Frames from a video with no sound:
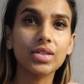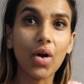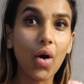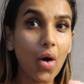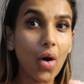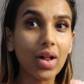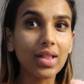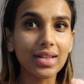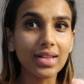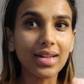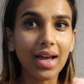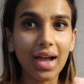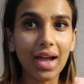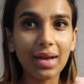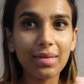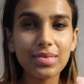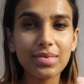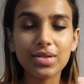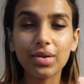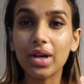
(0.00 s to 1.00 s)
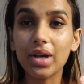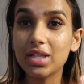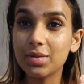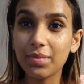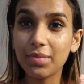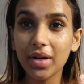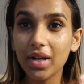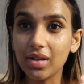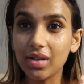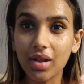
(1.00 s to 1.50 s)
all the time. So I
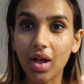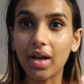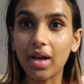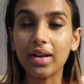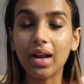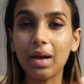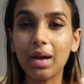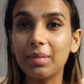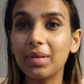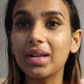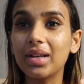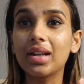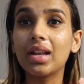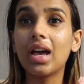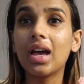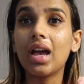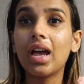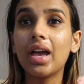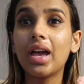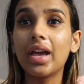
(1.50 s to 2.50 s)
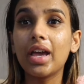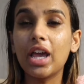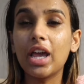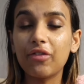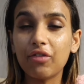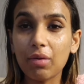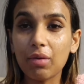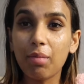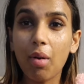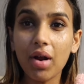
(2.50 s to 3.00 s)
spray a lot. I mean,
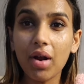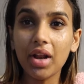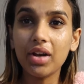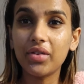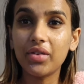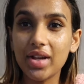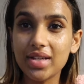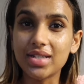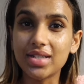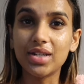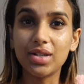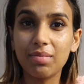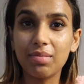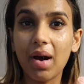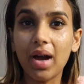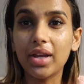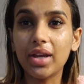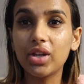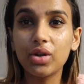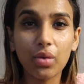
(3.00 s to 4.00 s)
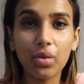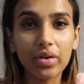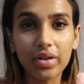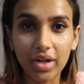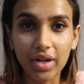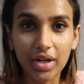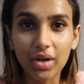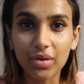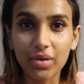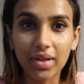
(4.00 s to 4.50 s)
if you're born and raised in Dubai, you
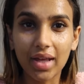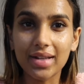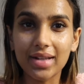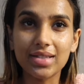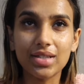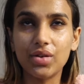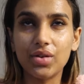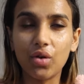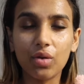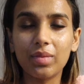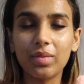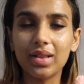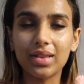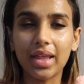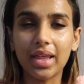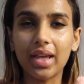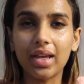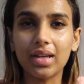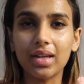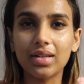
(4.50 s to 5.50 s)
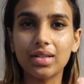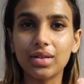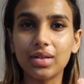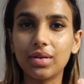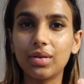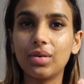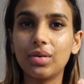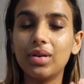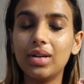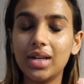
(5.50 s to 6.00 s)
already know that it's a normal thing
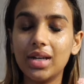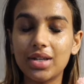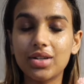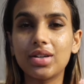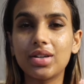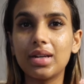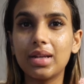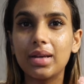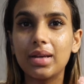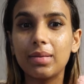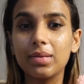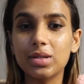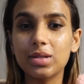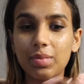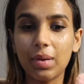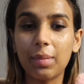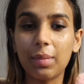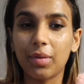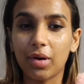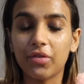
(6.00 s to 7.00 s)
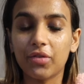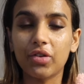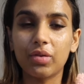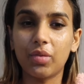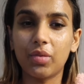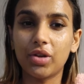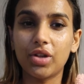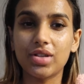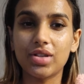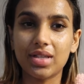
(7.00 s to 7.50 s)
to literally spray
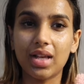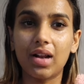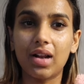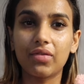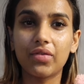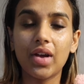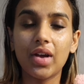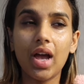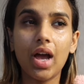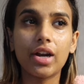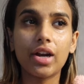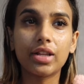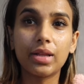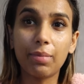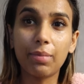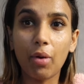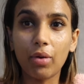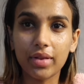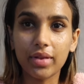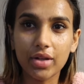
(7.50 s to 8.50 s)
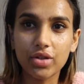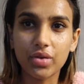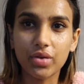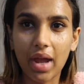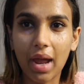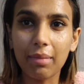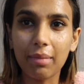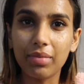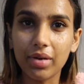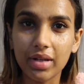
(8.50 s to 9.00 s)
perfume on yourself to the point that you
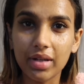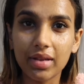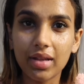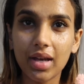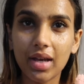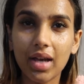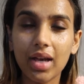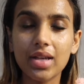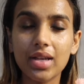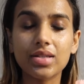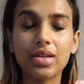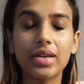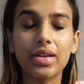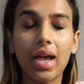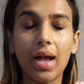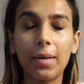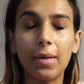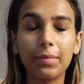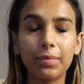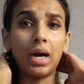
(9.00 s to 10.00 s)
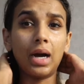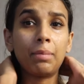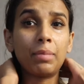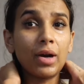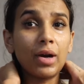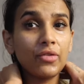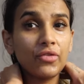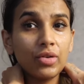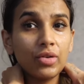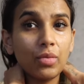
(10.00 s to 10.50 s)
can't breathe. So yeah, a
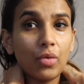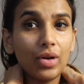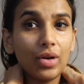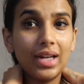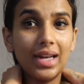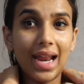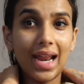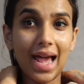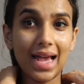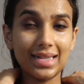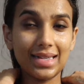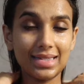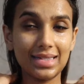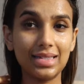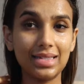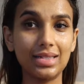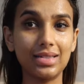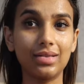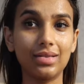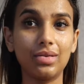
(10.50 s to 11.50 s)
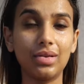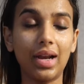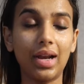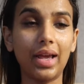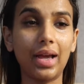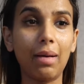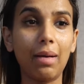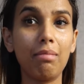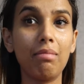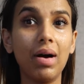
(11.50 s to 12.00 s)
perfume only lasts
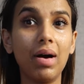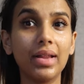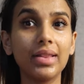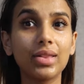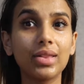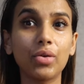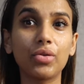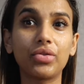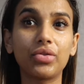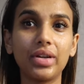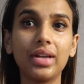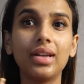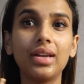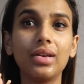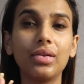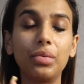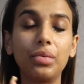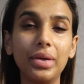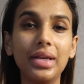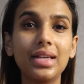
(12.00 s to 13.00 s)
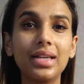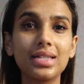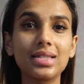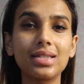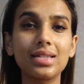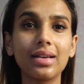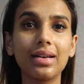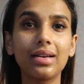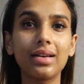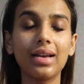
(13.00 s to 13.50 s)
like a month or 3
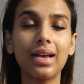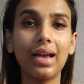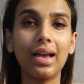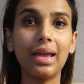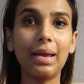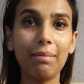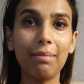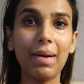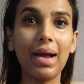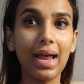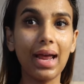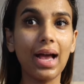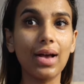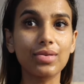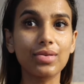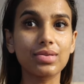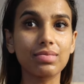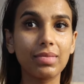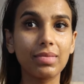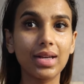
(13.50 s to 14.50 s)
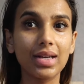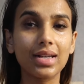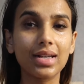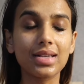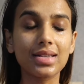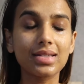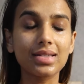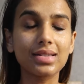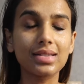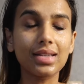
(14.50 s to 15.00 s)
weeks in my house
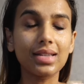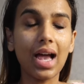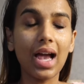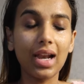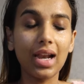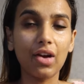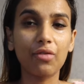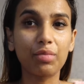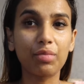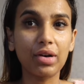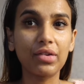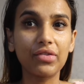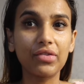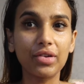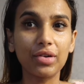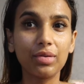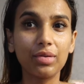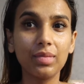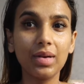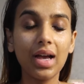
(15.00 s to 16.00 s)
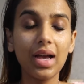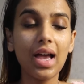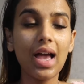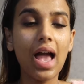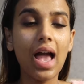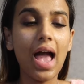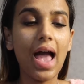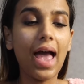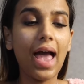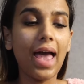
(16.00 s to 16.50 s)
because I love perfume
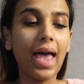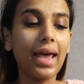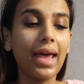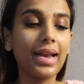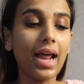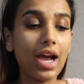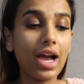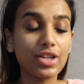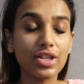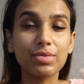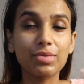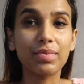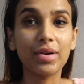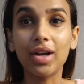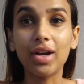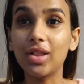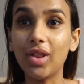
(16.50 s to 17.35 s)
and I just spray a